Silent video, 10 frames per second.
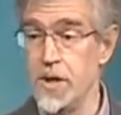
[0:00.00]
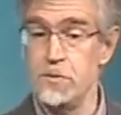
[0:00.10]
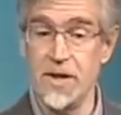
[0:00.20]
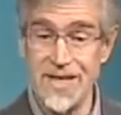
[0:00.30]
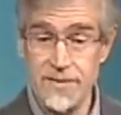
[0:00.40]

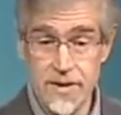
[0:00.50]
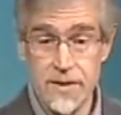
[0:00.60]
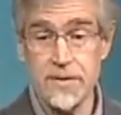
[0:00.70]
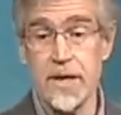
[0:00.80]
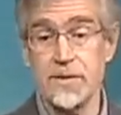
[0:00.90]
But even
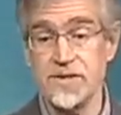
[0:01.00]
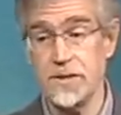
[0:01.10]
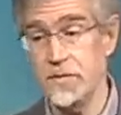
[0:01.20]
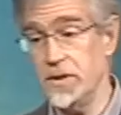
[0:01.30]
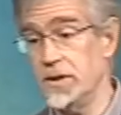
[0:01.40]

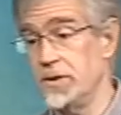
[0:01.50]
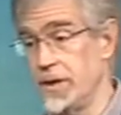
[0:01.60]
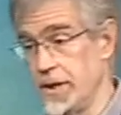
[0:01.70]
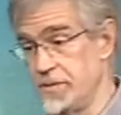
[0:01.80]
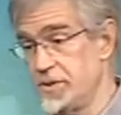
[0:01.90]
1,000
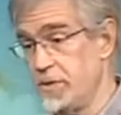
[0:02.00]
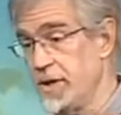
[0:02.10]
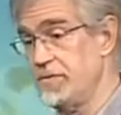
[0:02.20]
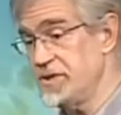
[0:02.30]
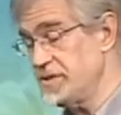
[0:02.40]
milligrams,
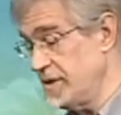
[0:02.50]
breakfast,